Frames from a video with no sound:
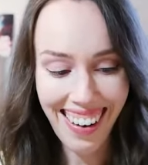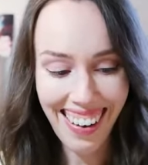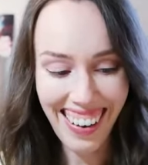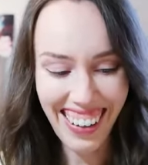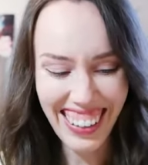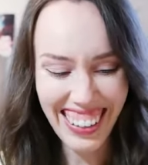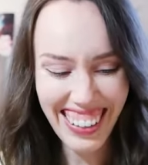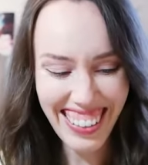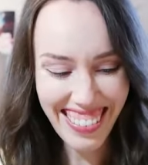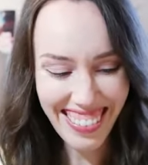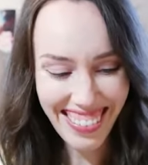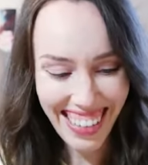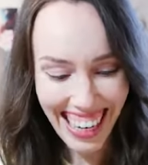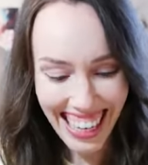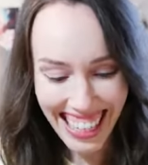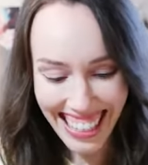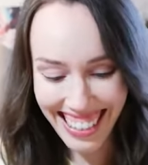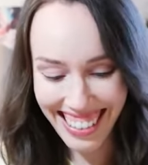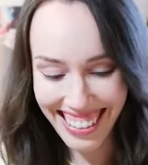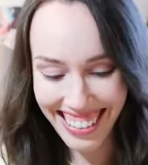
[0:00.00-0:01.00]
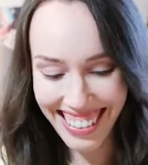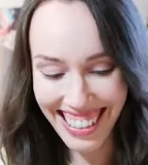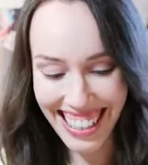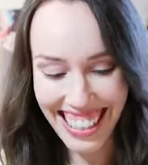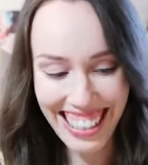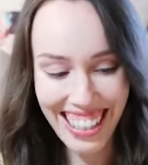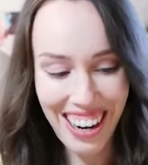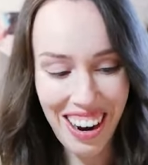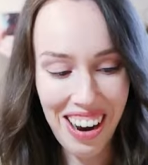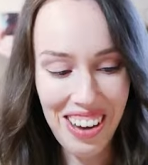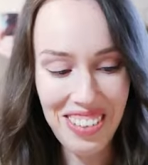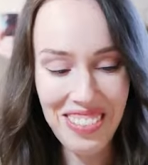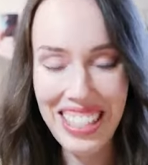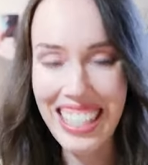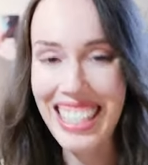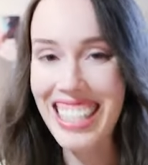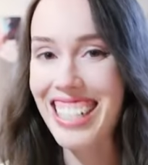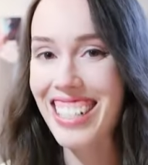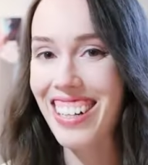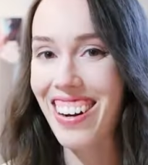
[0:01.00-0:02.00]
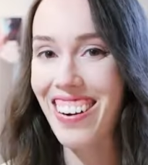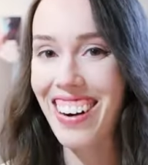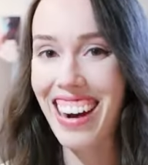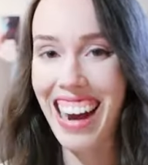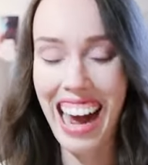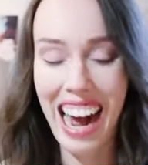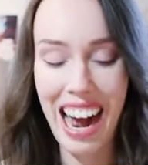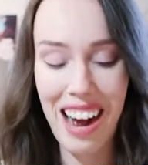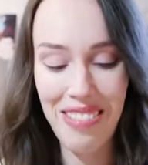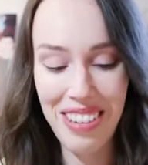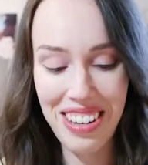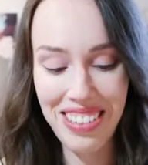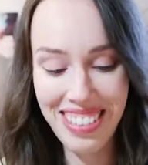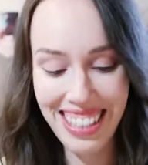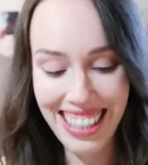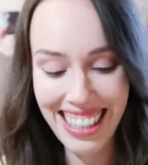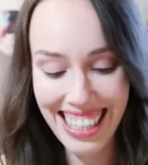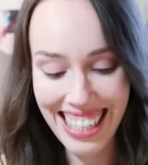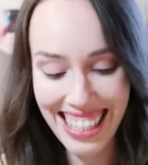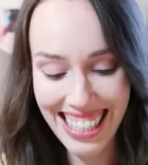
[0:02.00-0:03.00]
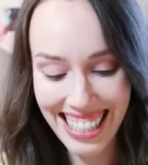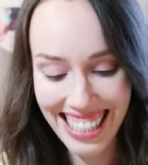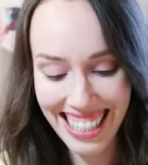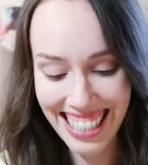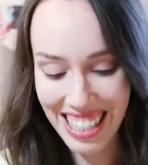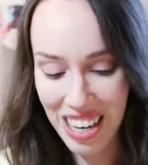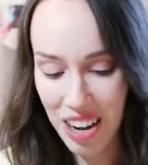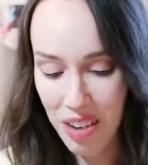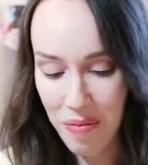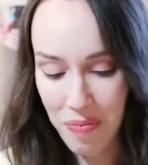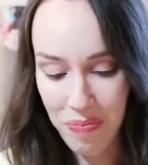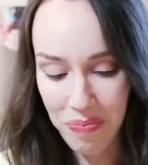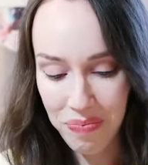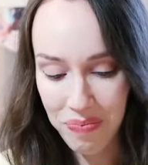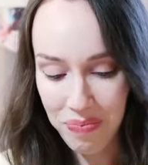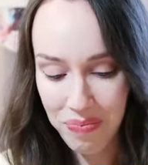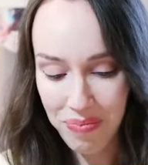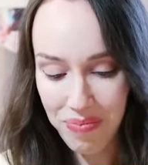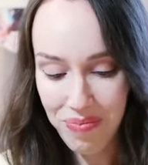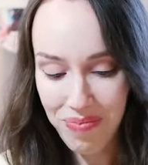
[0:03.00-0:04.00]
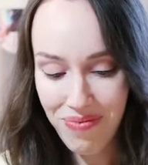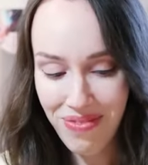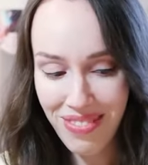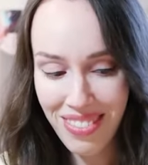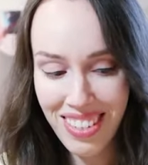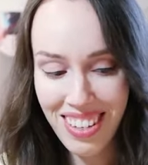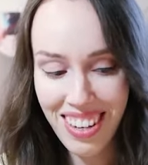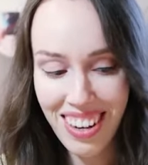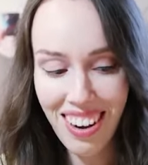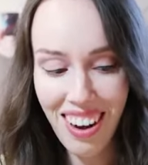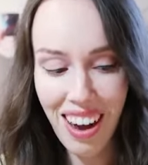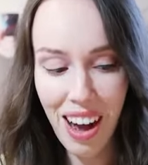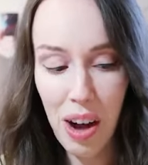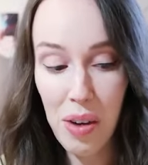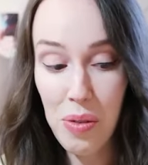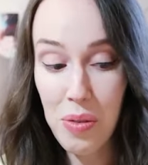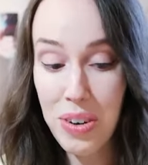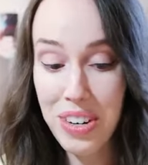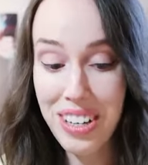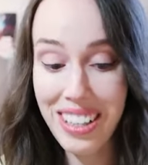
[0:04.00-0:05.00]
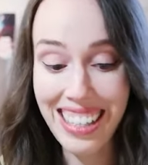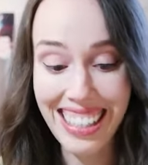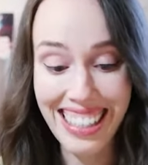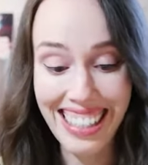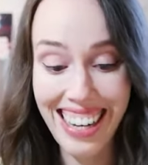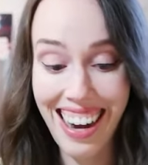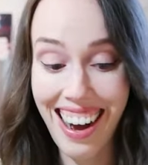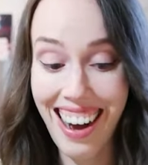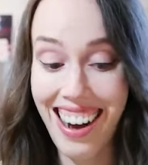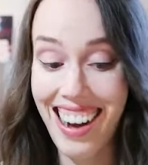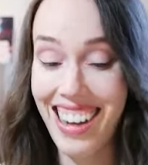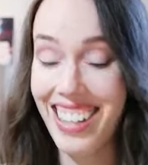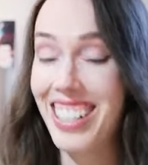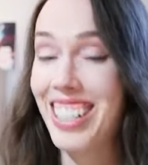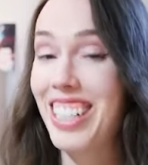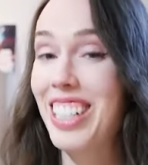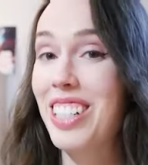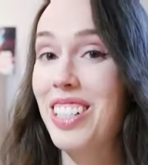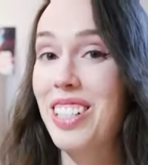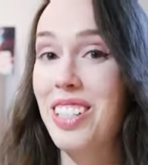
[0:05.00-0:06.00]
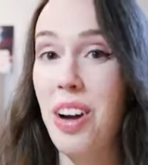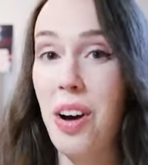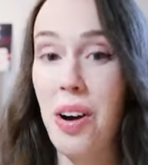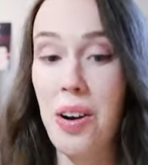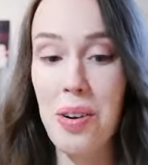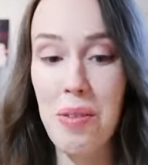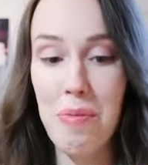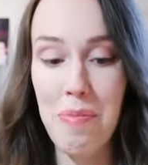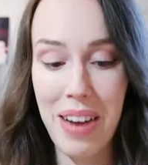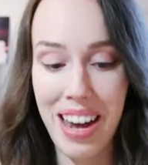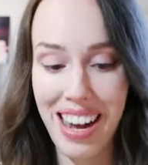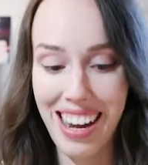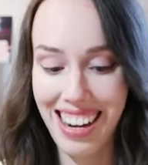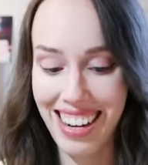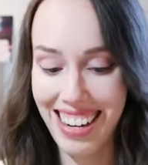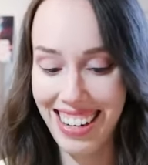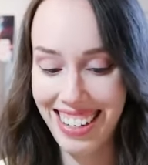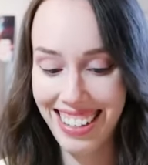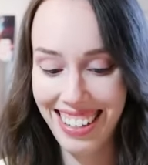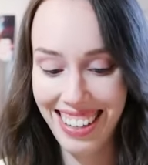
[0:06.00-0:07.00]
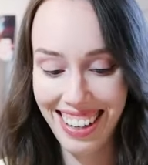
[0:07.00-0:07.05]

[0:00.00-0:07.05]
Oh my goodness, I'm so happy with this. I wanted this card so bad.